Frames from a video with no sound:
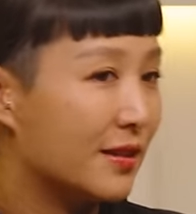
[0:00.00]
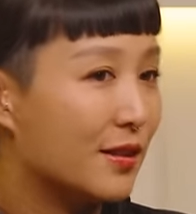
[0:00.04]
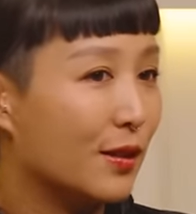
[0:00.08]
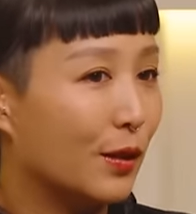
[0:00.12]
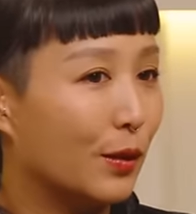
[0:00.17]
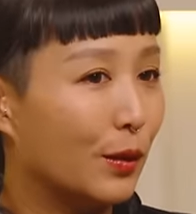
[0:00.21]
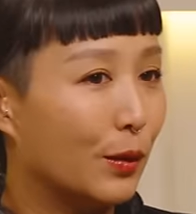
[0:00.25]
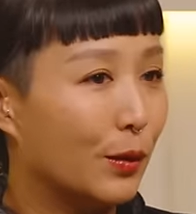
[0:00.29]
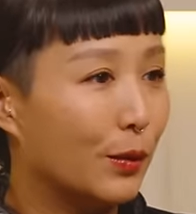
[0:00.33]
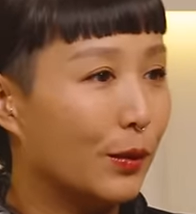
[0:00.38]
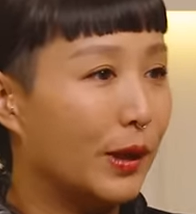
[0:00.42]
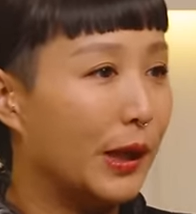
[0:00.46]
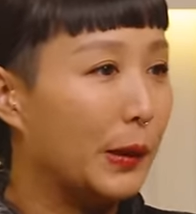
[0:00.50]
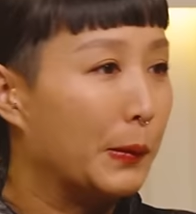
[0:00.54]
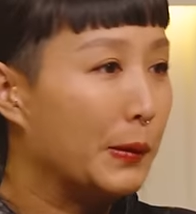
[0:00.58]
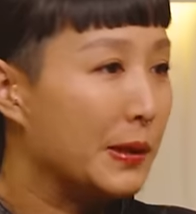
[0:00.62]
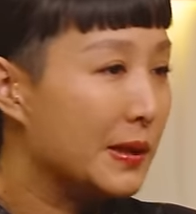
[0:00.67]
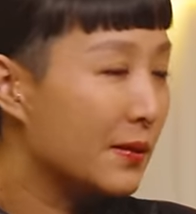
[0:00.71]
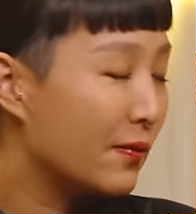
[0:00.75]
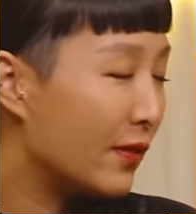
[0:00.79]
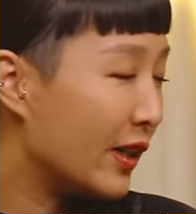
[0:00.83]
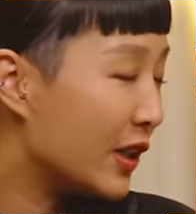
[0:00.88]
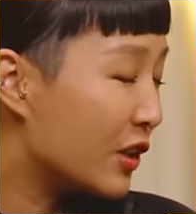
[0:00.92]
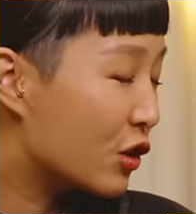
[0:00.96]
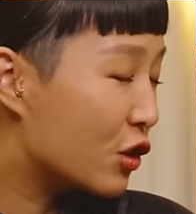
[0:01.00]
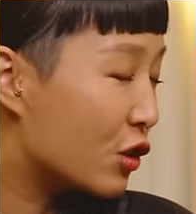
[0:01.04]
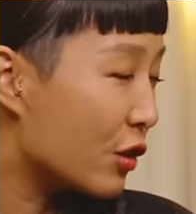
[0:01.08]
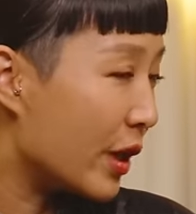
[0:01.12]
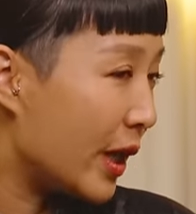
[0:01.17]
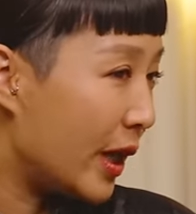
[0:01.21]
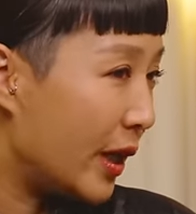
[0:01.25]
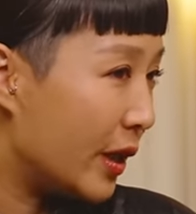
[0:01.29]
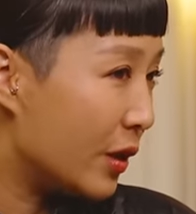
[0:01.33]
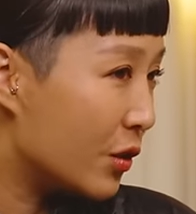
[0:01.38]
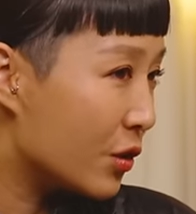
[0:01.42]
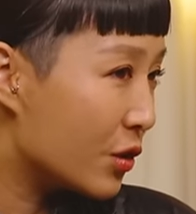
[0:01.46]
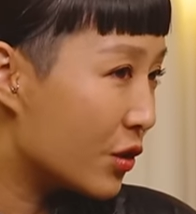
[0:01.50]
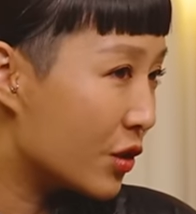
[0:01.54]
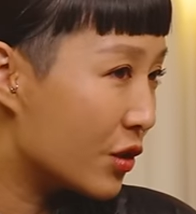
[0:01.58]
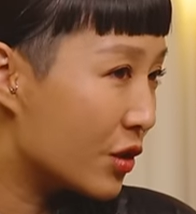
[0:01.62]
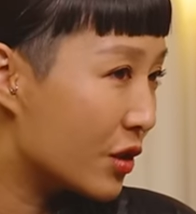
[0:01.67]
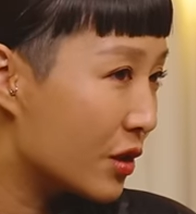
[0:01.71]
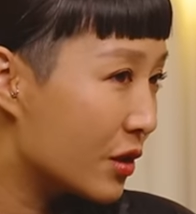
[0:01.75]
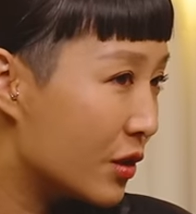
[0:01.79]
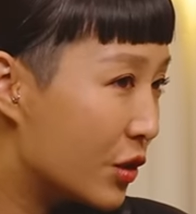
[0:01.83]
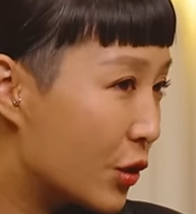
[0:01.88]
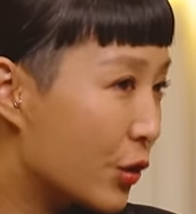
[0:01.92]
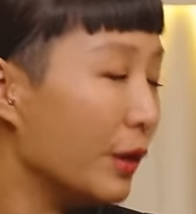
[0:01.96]
So it was a very
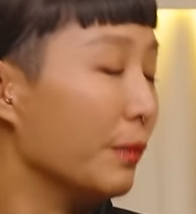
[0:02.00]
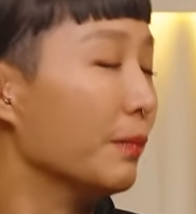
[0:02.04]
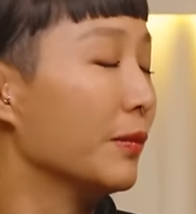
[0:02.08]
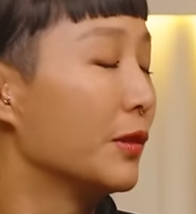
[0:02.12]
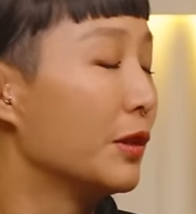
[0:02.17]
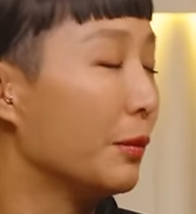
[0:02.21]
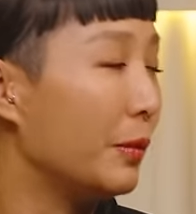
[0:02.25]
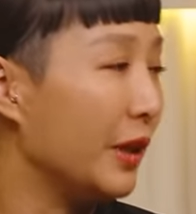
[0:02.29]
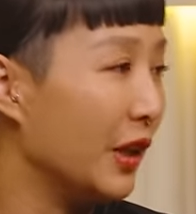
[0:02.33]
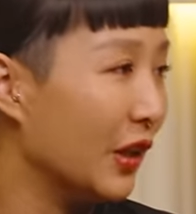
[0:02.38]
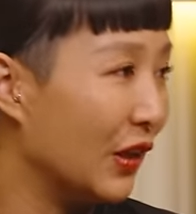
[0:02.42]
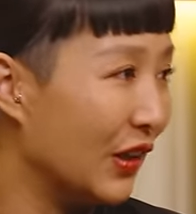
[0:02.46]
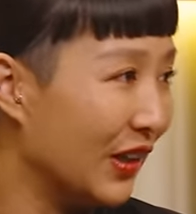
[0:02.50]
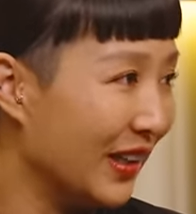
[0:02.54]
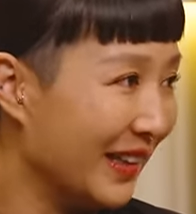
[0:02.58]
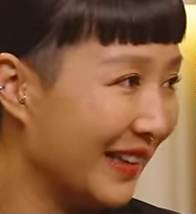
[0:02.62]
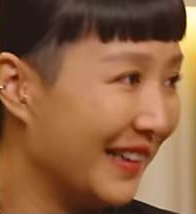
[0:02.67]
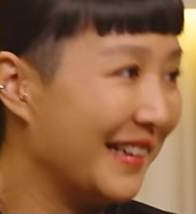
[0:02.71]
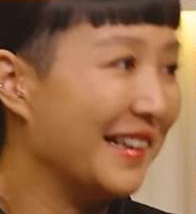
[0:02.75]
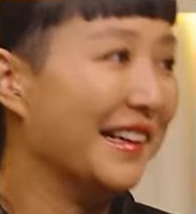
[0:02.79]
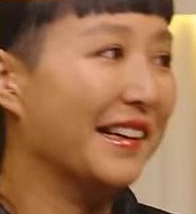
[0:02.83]
strange trip to be on.